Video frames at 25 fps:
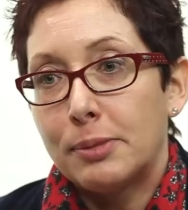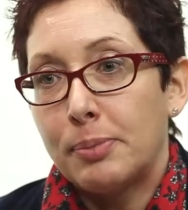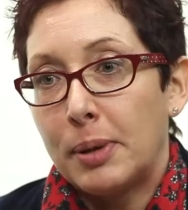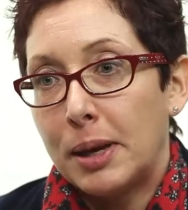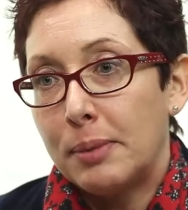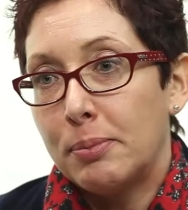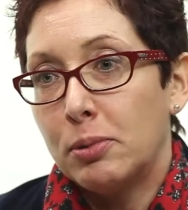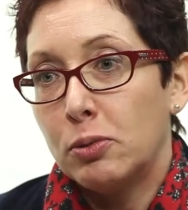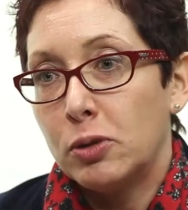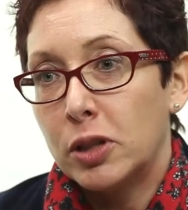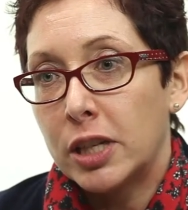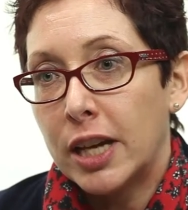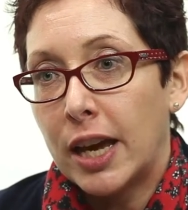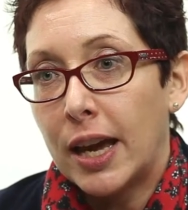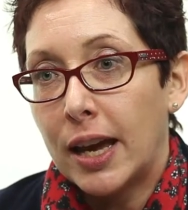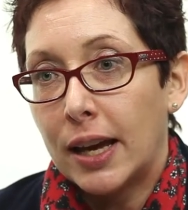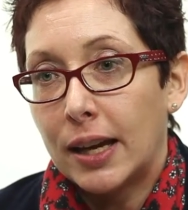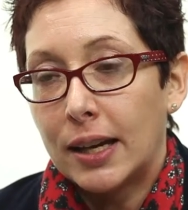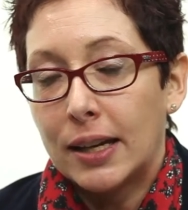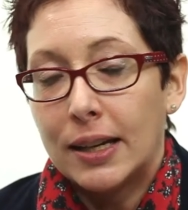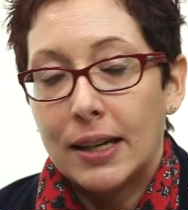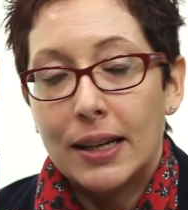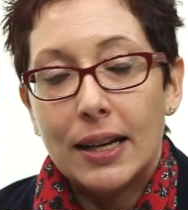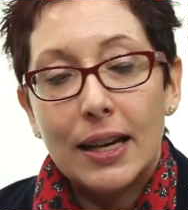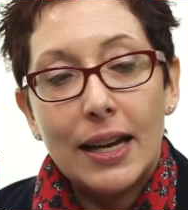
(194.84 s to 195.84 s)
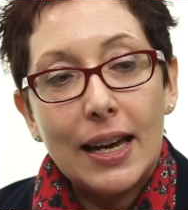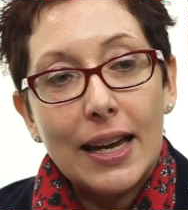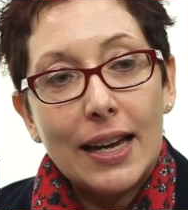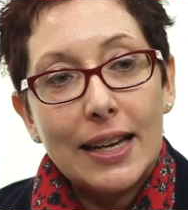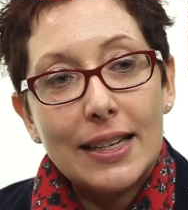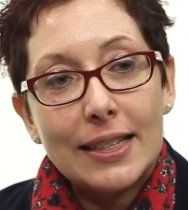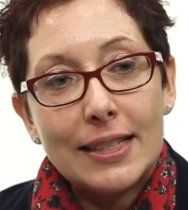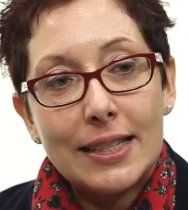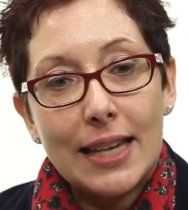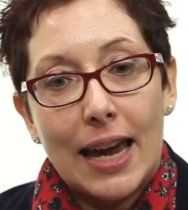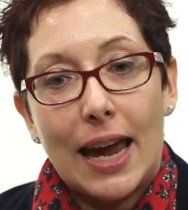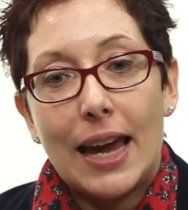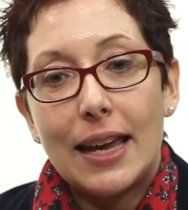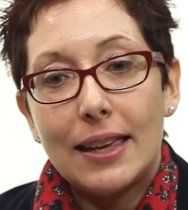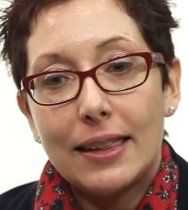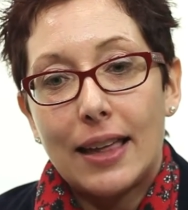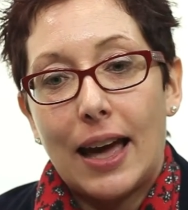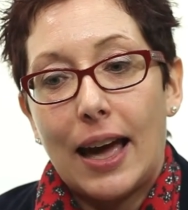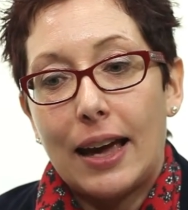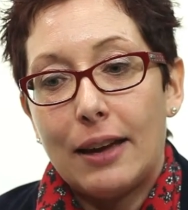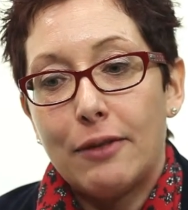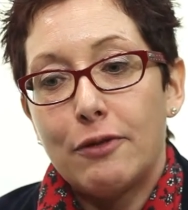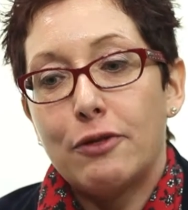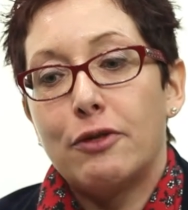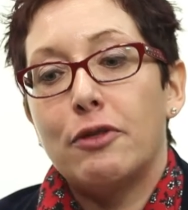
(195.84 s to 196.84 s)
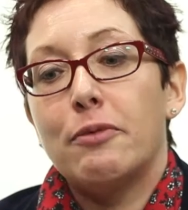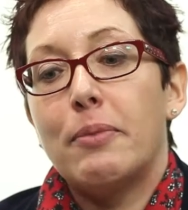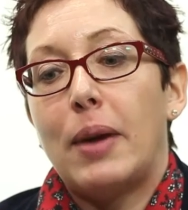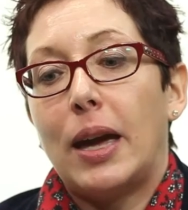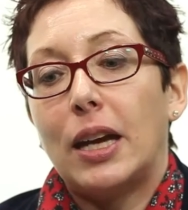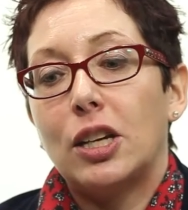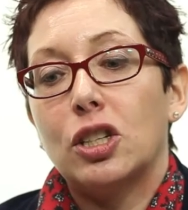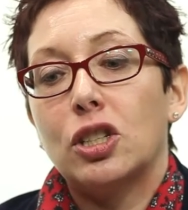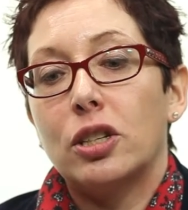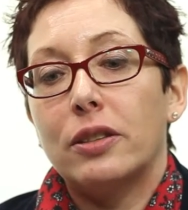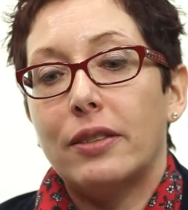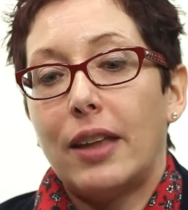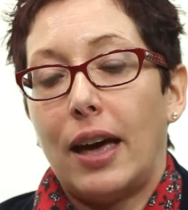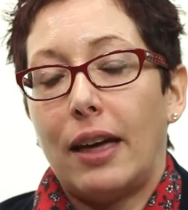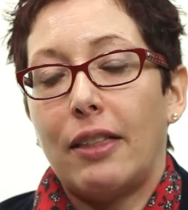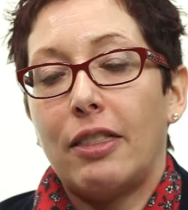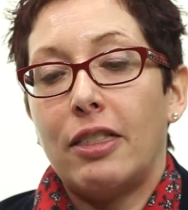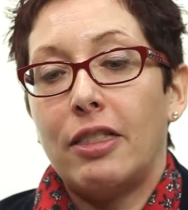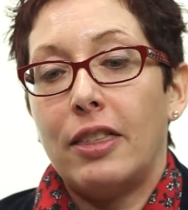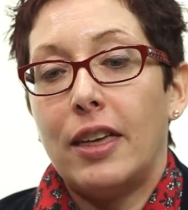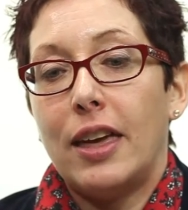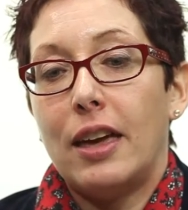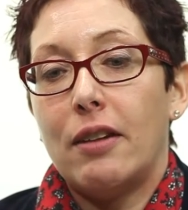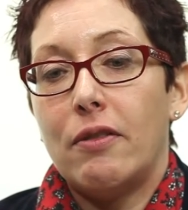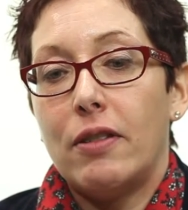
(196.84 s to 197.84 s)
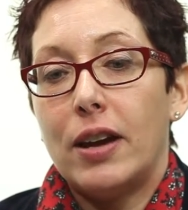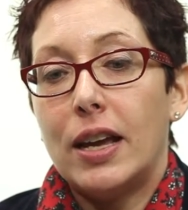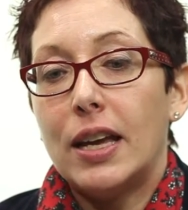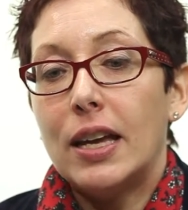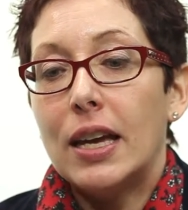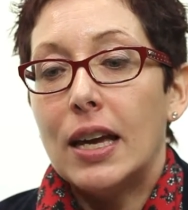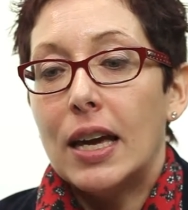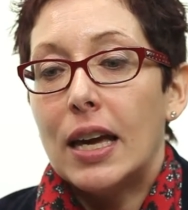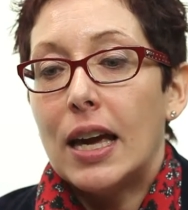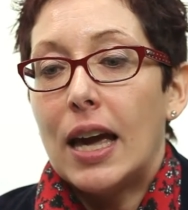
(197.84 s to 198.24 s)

people tick, take that information, that theory,